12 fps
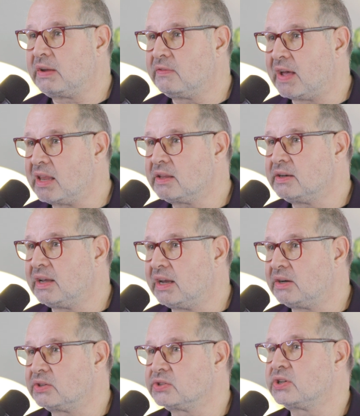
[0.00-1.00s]

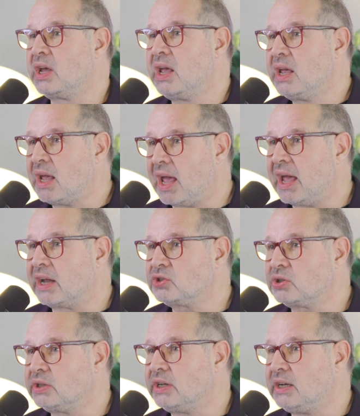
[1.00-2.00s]
validators
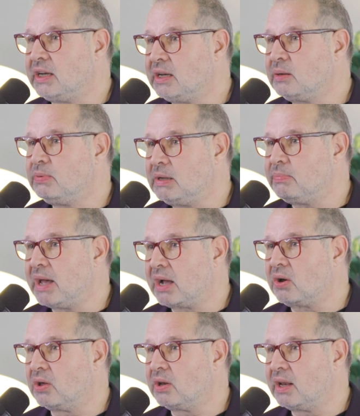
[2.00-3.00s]
actually need to be
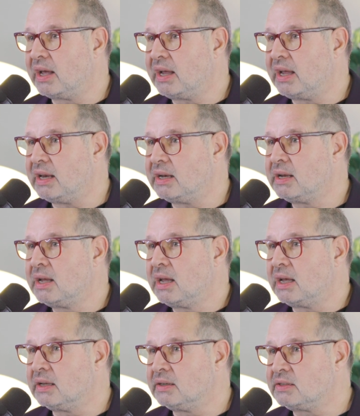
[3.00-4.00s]
back online
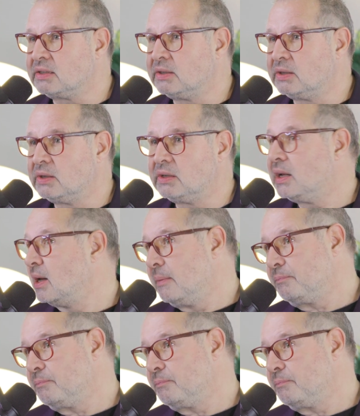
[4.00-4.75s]
until